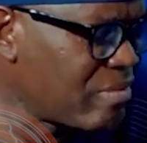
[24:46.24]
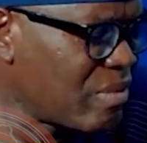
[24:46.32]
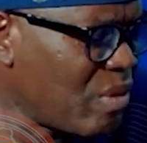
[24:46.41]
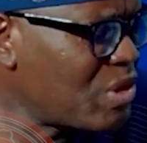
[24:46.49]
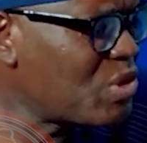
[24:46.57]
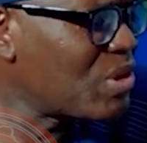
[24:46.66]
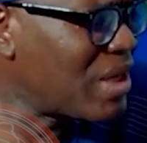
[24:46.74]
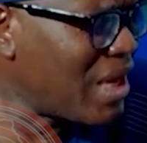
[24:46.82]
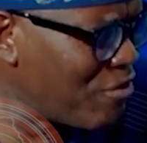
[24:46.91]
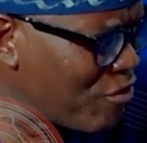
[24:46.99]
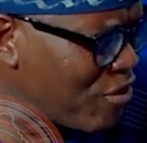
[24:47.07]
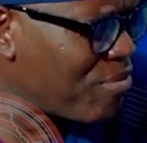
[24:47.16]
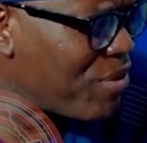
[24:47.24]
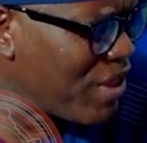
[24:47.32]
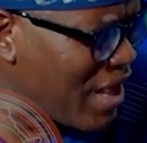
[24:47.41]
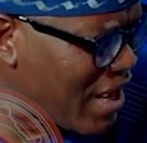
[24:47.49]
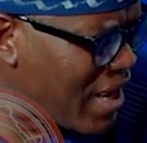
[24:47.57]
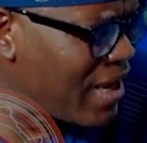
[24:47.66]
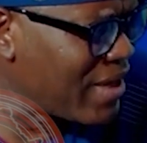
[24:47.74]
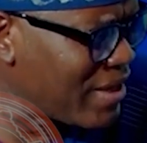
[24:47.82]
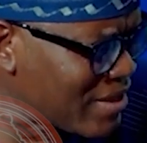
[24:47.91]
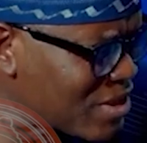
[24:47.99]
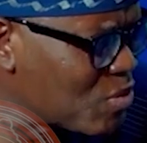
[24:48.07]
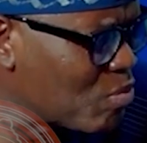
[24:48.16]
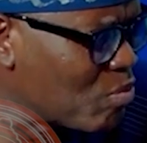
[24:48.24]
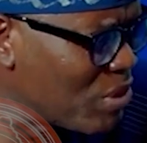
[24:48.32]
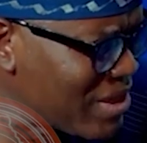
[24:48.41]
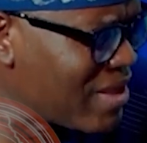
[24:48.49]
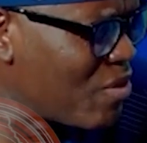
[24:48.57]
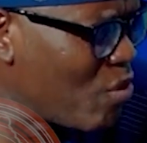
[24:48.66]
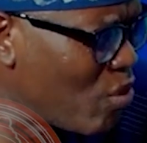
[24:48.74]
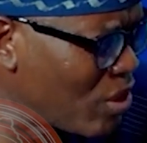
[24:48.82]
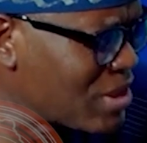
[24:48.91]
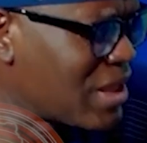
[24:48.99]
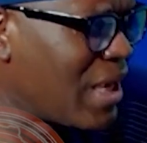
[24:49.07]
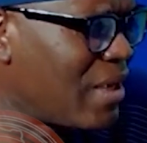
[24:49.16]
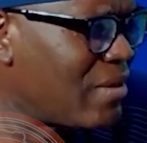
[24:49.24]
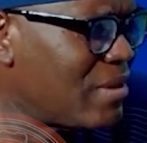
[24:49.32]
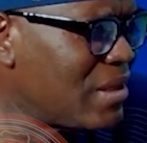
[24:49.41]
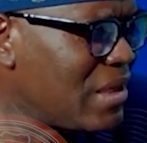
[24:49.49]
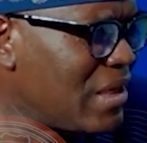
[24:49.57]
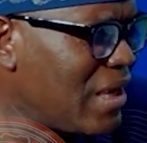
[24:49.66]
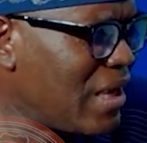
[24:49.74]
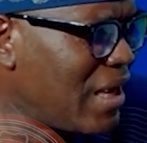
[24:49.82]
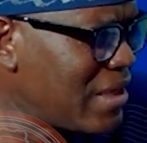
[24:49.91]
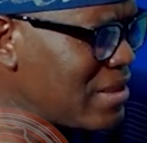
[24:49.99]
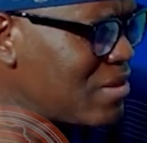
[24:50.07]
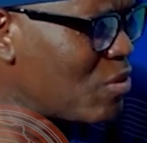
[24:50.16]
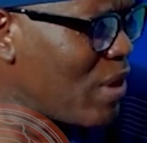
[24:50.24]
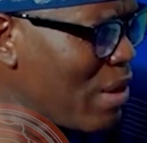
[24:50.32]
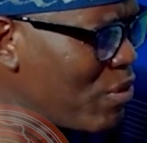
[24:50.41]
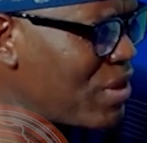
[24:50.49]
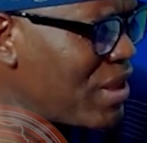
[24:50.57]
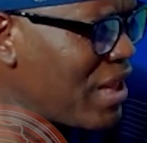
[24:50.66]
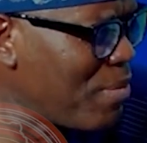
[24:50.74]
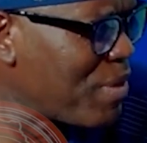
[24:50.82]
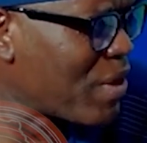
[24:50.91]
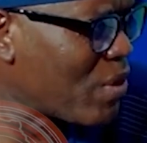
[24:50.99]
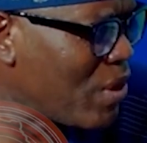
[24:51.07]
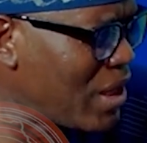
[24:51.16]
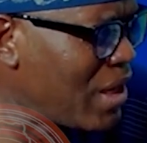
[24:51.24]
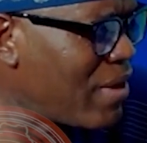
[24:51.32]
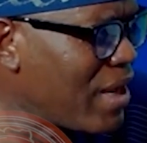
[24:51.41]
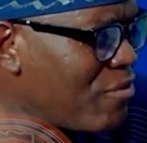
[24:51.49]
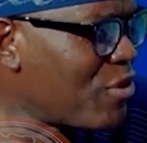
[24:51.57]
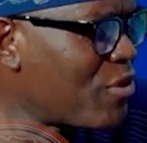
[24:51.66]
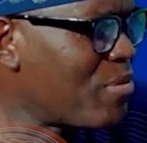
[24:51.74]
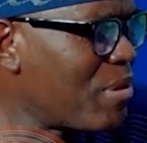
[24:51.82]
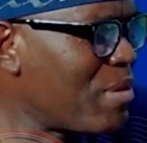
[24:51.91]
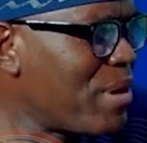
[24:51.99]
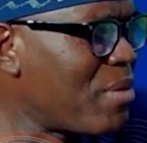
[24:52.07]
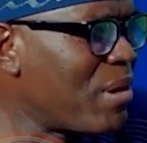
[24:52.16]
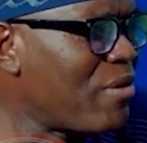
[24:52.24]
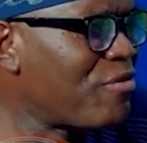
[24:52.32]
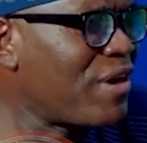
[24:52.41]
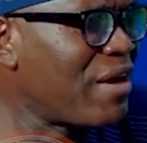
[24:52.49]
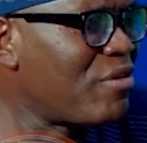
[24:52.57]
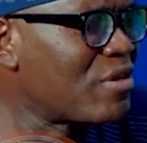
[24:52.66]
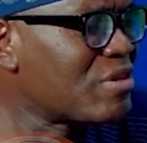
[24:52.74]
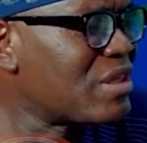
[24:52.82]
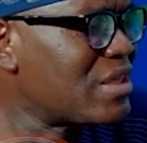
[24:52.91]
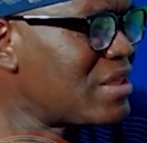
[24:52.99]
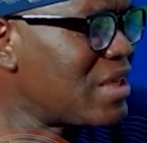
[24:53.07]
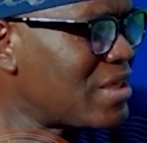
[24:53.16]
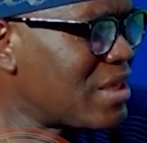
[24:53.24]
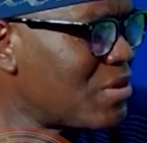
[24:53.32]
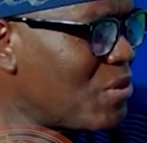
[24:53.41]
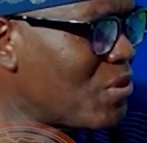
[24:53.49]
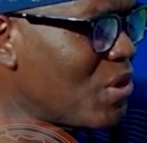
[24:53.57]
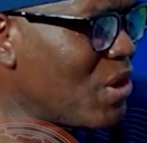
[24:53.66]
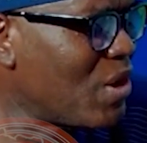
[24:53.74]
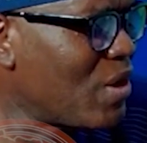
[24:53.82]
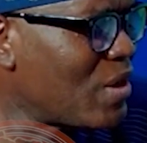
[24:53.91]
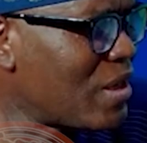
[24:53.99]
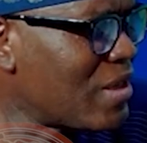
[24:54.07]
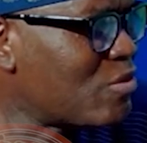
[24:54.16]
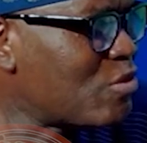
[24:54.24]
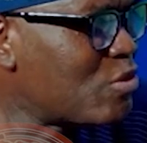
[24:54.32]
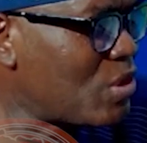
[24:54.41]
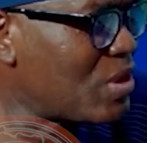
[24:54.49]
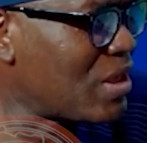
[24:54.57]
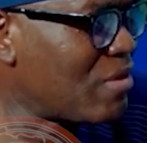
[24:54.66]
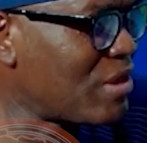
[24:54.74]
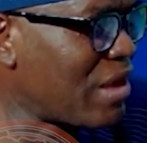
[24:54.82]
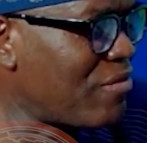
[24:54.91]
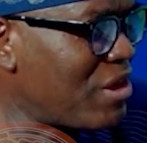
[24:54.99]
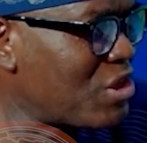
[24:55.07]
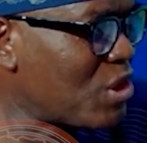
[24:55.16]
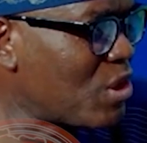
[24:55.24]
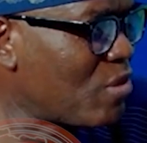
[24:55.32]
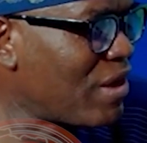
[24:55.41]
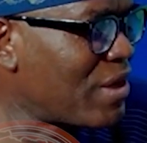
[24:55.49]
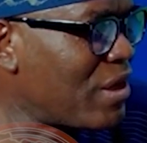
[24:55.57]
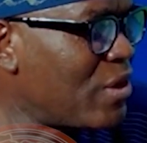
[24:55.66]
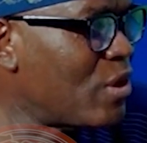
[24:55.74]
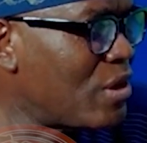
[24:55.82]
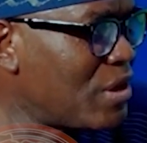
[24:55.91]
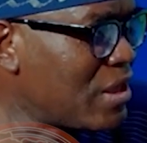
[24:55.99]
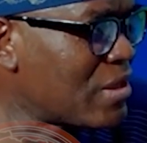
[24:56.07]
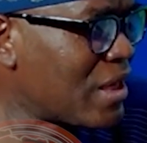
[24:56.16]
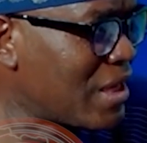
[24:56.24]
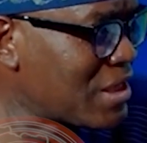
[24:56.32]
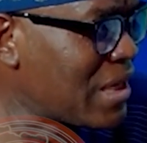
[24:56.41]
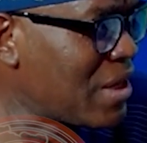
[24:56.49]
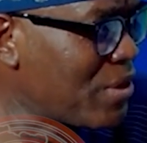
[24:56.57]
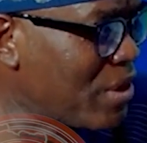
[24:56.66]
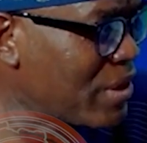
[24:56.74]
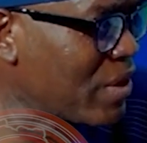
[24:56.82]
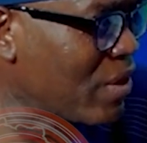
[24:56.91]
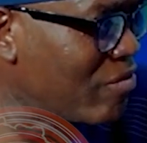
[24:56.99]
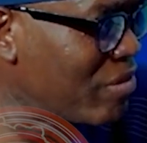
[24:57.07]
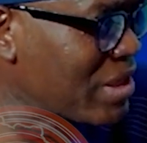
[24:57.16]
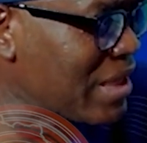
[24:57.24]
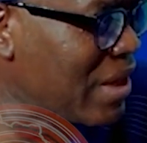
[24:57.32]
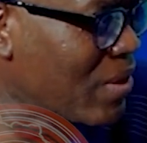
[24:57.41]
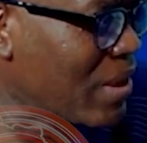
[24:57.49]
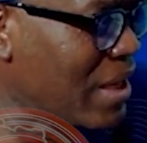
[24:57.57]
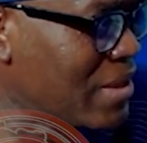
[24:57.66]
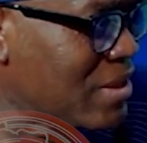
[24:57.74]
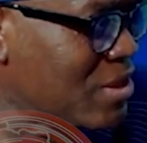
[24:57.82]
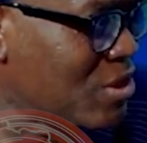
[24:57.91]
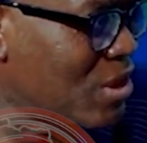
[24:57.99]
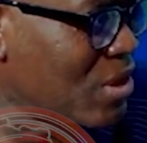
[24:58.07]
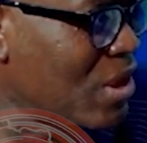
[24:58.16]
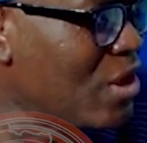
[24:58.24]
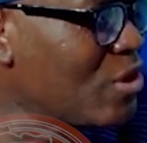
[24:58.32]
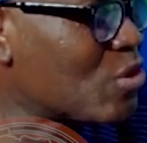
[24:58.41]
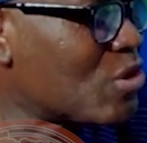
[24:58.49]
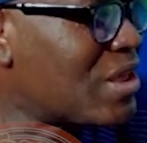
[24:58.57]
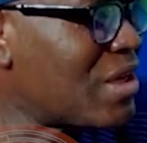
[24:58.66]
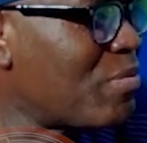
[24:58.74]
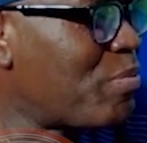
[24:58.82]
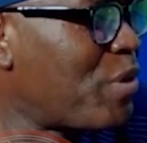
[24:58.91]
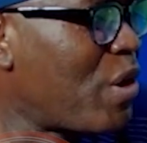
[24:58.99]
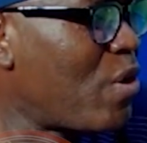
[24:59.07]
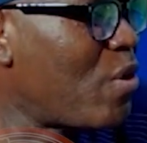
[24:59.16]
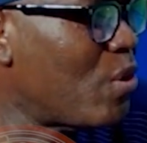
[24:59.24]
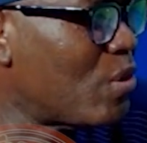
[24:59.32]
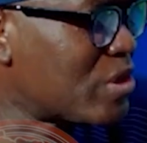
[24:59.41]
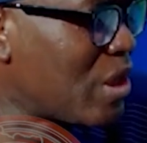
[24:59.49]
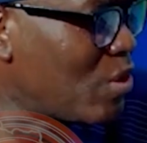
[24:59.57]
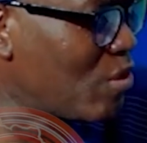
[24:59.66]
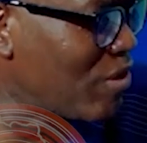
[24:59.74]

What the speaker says: What you get from there is milky water. And why won't there be cholera? If you remember, about 5 or 6 years ago, it took the intervention of an international non-governmental organization to sink boreholes all over